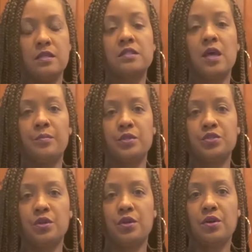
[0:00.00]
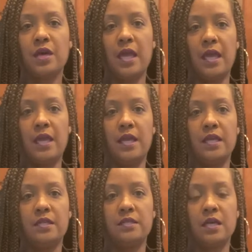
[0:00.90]
temperature
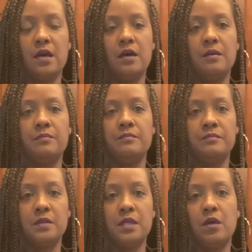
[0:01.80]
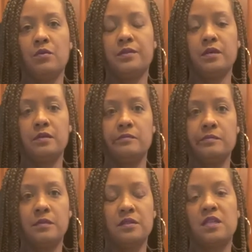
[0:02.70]
and the
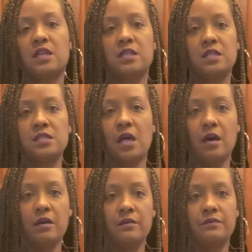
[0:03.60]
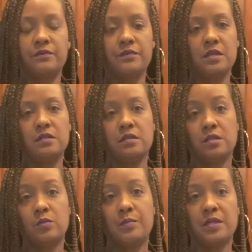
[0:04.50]
thickness of the
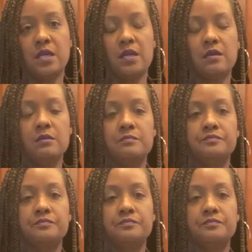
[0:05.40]
sweet potato.